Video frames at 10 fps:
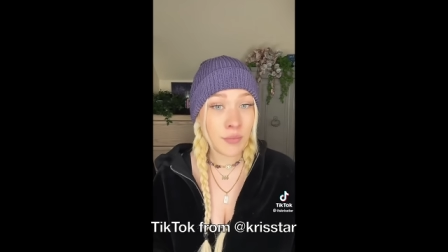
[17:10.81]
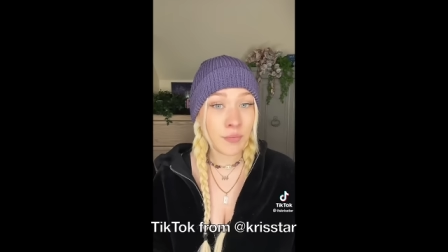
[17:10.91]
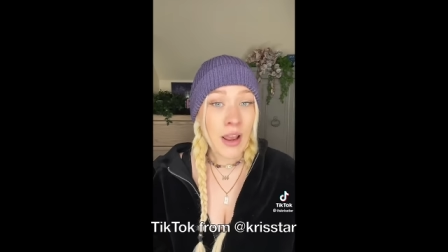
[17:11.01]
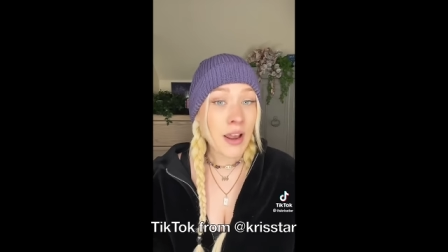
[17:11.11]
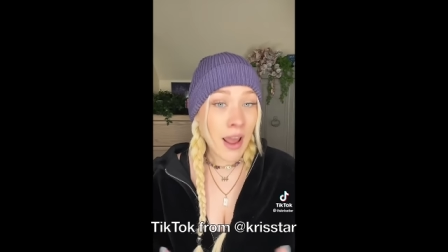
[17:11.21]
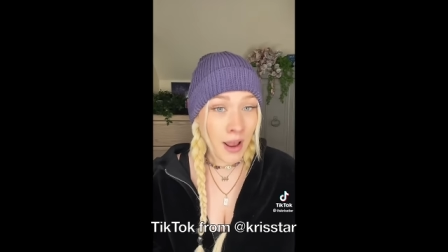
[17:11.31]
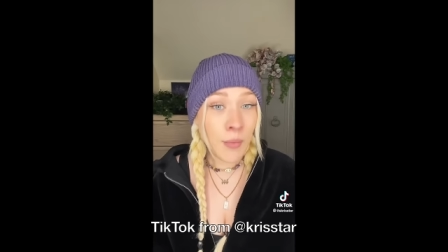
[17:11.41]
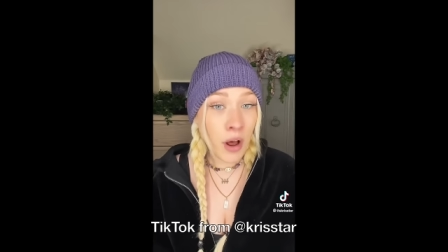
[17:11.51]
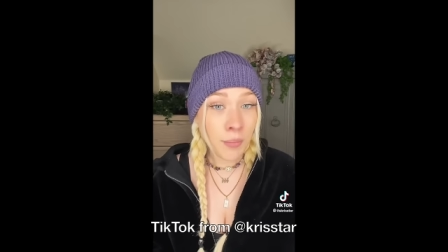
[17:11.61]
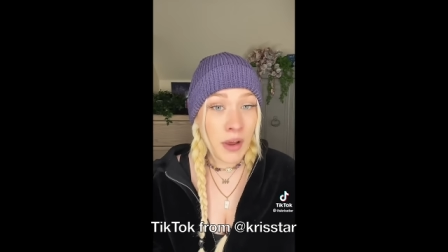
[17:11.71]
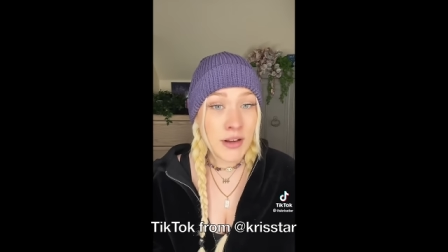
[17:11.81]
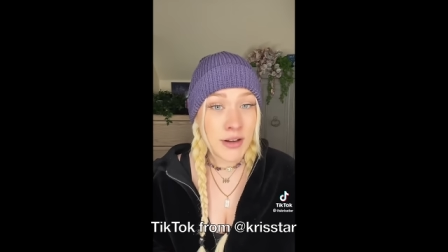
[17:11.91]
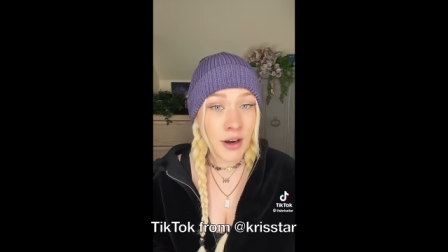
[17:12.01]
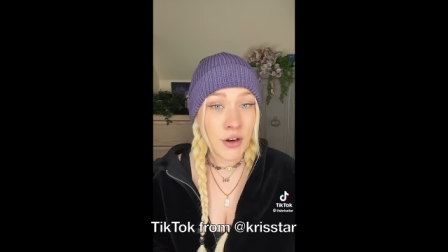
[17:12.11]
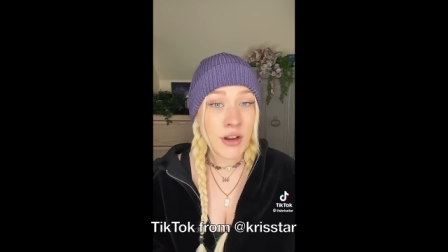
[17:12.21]
He came up my
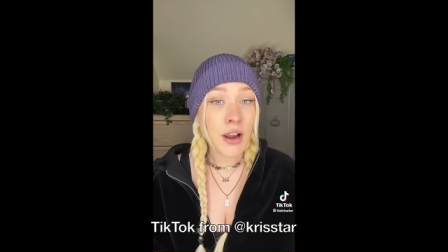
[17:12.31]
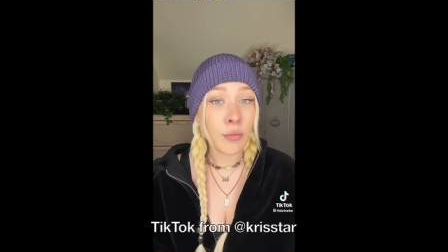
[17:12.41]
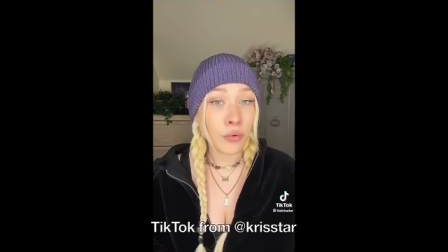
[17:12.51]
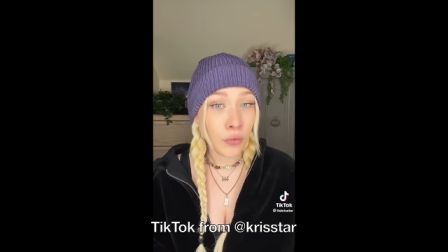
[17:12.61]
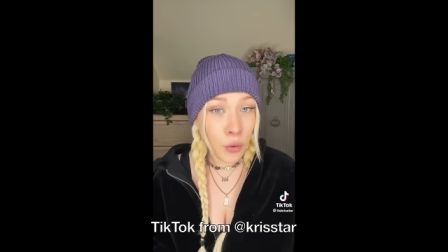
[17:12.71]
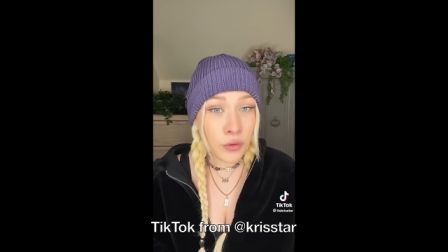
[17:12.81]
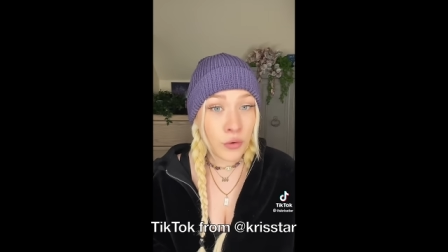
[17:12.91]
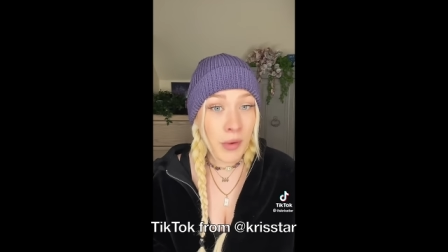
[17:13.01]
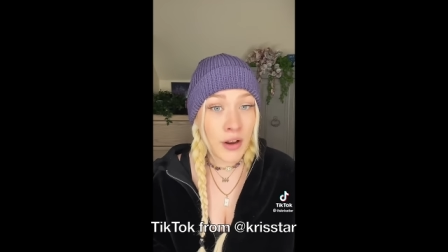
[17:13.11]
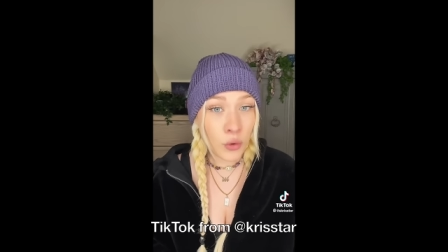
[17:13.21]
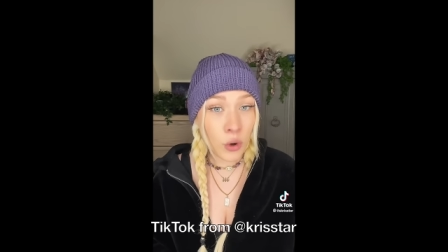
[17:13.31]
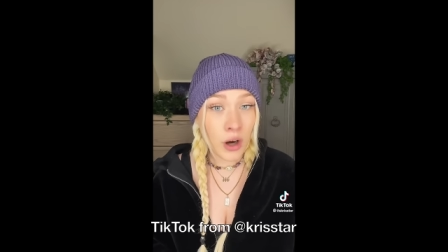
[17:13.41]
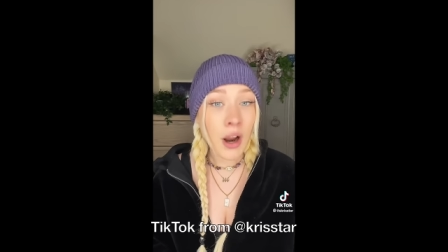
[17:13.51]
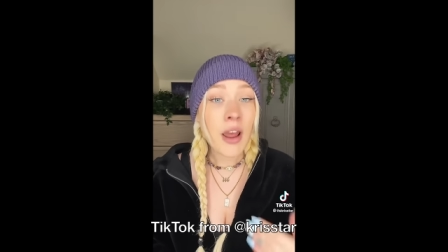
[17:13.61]
stairs and he broke through my door,